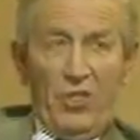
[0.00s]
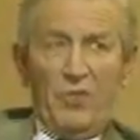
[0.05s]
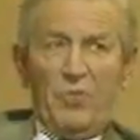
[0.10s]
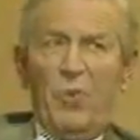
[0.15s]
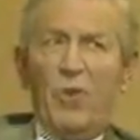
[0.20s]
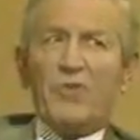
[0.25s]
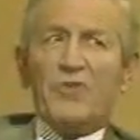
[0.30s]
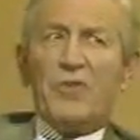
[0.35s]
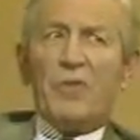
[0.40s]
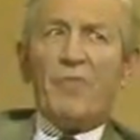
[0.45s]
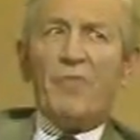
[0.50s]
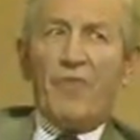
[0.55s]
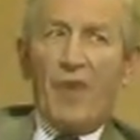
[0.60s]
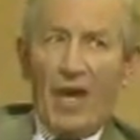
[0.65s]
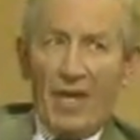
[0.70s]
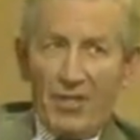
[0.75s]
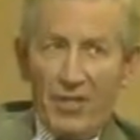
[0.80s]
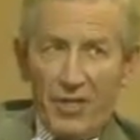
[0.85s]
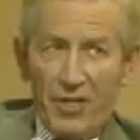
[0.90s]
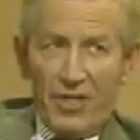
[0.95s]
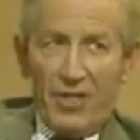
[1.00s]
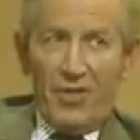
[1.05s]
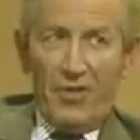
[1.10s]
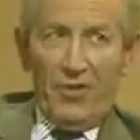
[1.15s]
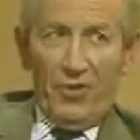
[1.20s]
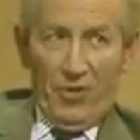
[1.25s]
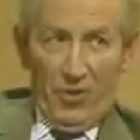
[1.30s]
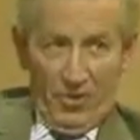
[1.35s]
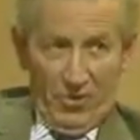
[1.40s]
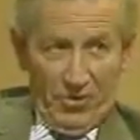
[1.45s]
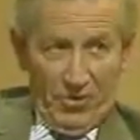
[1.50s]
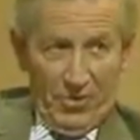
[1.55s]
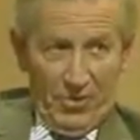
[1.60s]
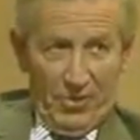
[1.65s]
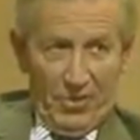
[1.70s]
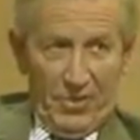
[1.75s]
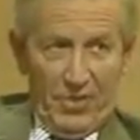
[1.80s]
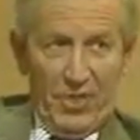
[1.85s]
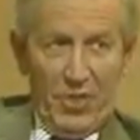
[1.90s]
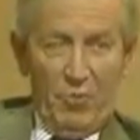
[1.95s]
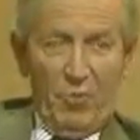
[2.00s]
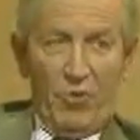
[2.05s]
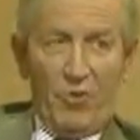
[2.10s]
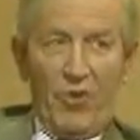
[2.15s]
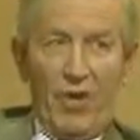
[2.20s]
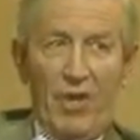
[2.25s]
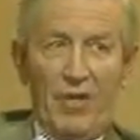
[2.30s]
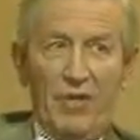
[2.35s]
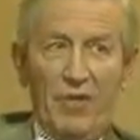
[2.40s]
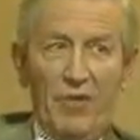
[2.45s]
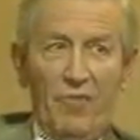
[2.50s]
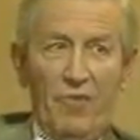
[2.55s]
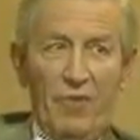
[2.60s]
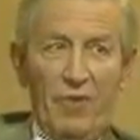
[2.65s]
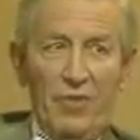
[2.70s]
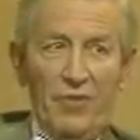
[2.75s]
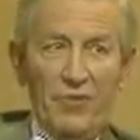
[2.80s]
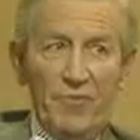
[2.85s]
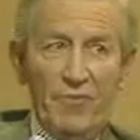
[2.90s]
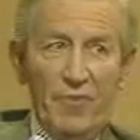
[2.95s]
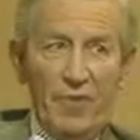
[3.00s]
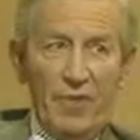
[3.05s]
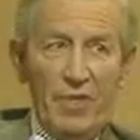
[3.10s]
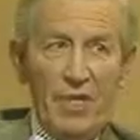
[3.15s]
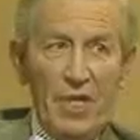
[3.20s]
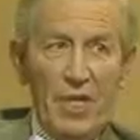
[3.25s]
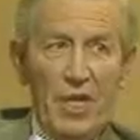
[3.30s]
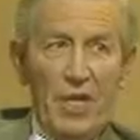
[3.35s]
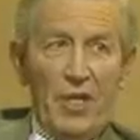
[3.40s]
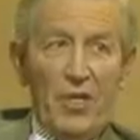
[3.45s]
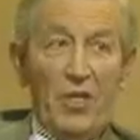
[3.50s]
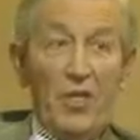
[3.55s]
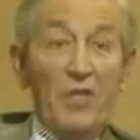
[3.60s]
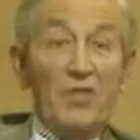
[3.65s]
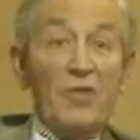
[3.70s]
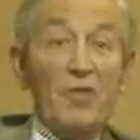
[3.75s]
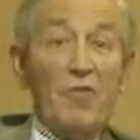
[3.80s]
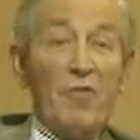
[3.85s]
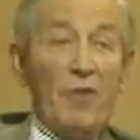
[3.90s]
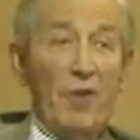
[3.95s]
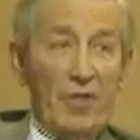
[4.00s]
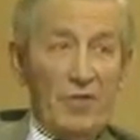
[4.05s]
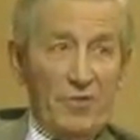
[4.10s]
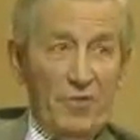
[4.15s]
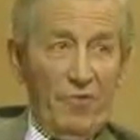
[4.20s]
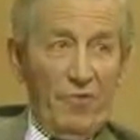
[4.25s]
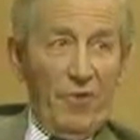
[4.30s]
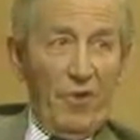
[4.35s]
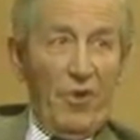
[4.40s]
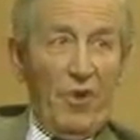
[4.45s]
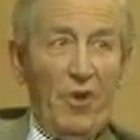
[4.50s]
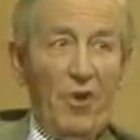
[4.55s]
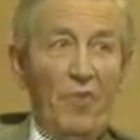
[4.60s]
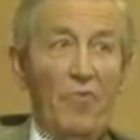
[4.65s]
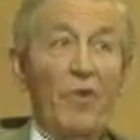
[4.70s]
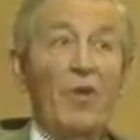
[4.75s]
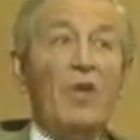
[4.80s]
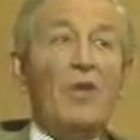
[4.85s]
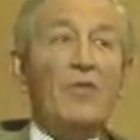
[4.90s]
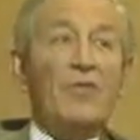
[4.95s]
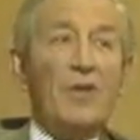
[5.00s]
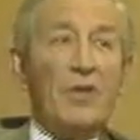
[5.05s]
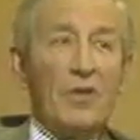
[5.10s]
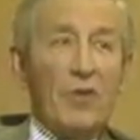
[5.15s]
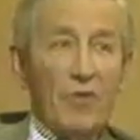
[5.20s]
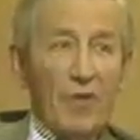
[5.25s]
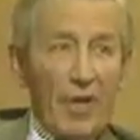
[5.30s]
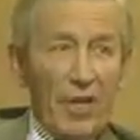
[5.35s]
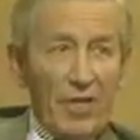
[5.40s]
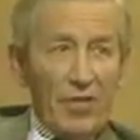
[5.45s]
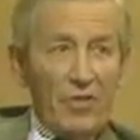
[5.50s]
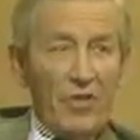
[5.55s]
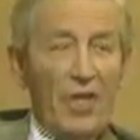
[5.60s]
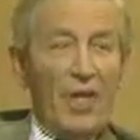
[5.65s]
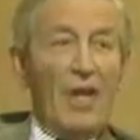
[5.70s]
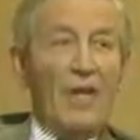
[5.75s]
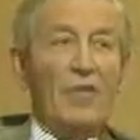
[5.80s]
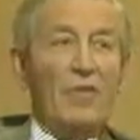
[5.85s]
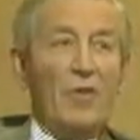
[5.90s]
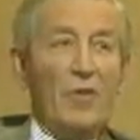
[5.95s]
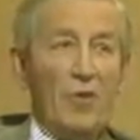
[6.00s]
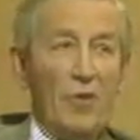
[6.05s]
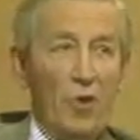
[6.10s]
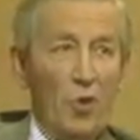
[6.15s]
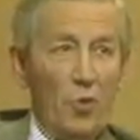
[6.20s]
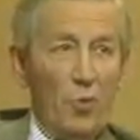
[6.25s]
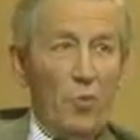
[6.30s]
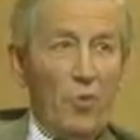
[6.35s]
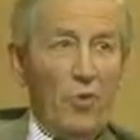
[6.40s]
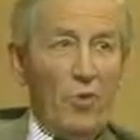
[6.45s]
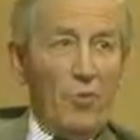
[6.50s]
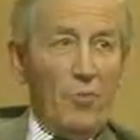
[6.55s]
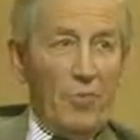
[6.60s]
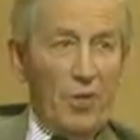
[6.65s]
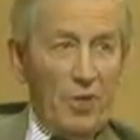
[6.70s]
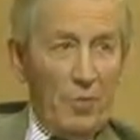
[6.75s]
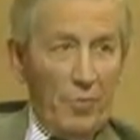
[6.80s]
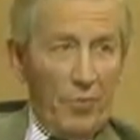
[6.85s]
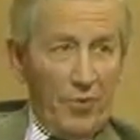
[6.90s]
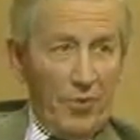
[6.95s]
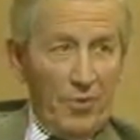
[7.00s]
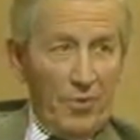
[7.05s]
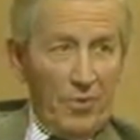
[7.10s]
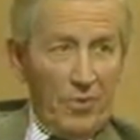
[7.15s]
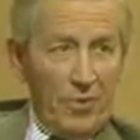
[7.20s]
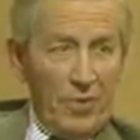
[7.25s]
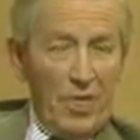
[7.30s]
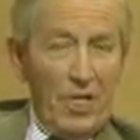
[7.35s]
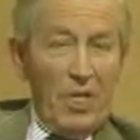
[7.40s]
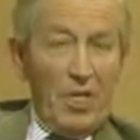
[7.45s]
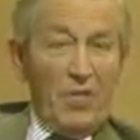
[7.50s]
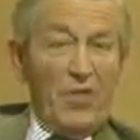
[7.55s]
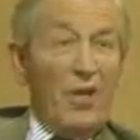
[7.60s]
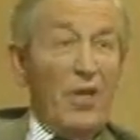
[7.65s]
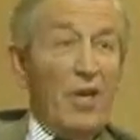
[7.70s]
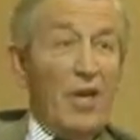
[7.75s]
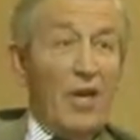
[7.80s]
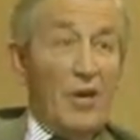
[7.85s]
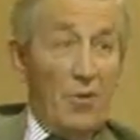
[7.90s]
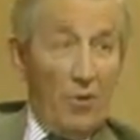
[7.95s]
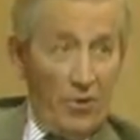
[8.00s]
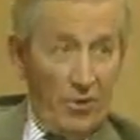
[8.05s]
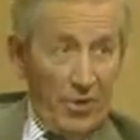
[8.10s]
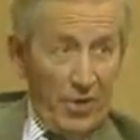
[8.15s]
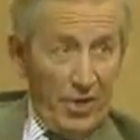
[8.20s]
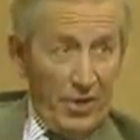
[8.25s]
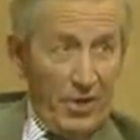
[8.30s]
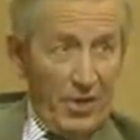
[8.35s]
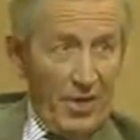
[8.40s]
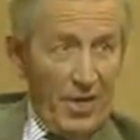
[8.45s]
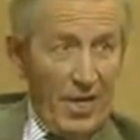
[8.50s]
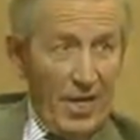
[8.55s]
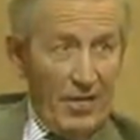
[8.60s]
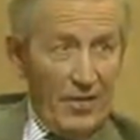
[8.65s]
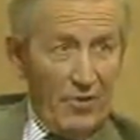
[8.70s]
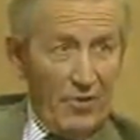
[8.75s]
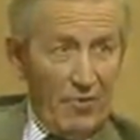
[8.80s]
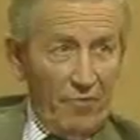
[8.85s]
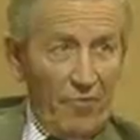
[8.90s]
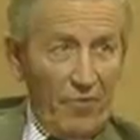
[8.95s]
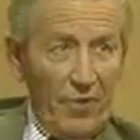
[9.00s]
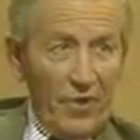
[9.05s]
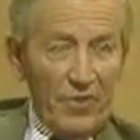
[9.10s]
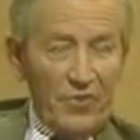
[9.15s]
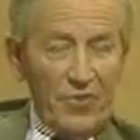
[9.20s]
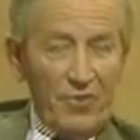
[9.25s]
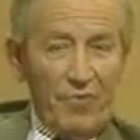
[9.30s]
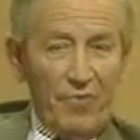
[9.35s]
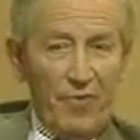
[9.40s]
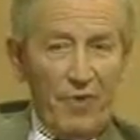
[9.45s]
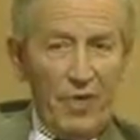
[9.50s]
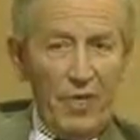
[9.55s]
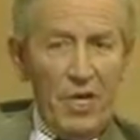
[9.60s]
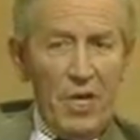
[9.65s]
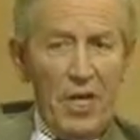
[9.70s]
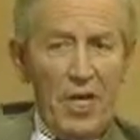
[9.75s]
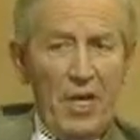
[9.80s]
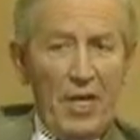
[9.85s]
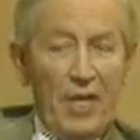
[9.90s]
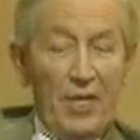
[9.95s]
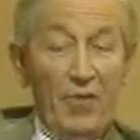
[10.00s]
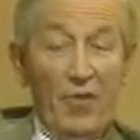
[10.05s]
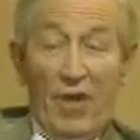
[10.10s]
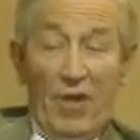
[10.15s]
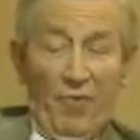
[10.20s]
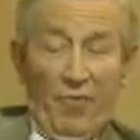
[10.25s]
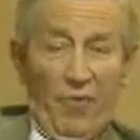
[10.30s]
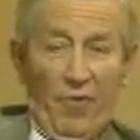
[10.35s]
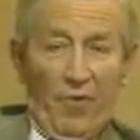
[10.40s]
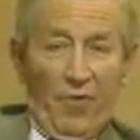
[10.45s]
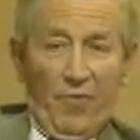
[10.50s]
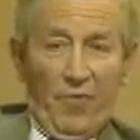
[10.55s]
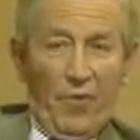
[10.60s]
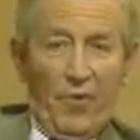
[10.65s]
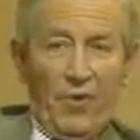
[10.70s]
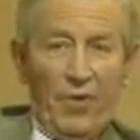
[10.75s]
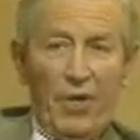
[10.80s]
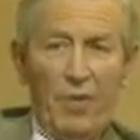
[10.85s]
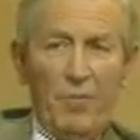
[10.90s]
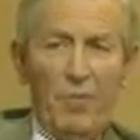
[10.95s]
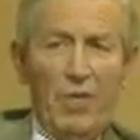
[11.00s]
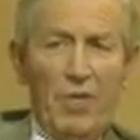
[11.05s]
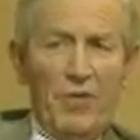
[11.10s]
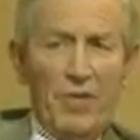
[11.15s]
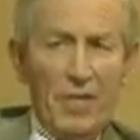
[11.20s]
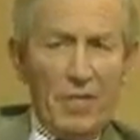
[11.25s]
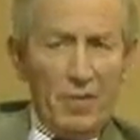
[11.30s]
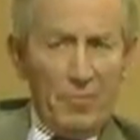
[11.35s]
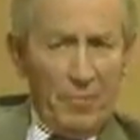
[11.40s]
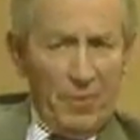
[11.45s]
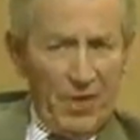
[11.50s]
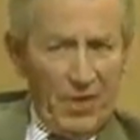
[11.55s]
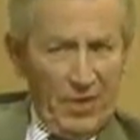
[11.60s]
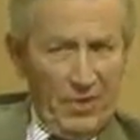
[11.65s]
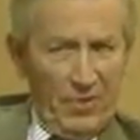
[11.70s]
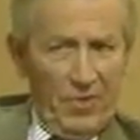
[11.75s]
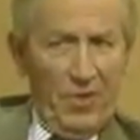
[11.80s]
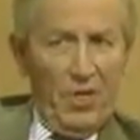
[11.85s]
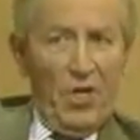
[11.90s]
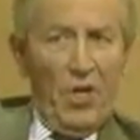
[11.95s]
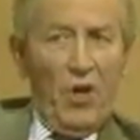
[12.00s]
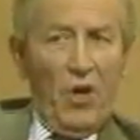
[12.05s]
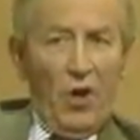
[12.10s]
He's most emphatically not a democratic philosopher. He is a philosopher of the great and the noble people, the heroic kind of philosophy, and therefore for him the appeal